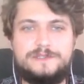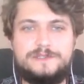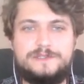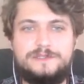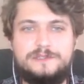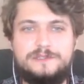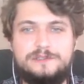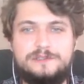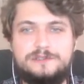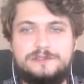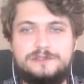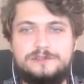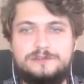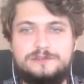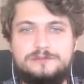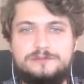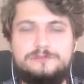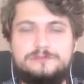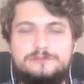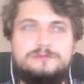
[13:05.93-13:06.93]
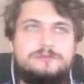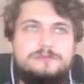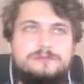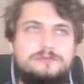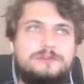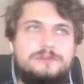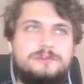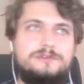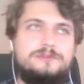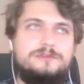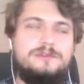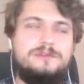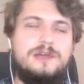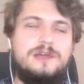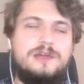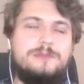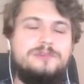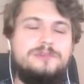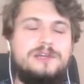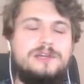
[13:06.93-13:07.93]
the
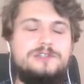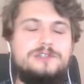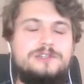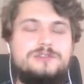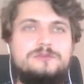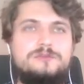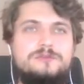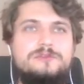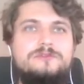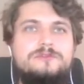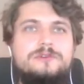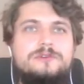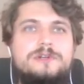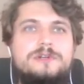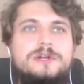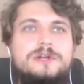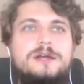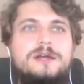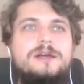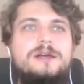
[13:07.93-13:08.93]
app I showed before.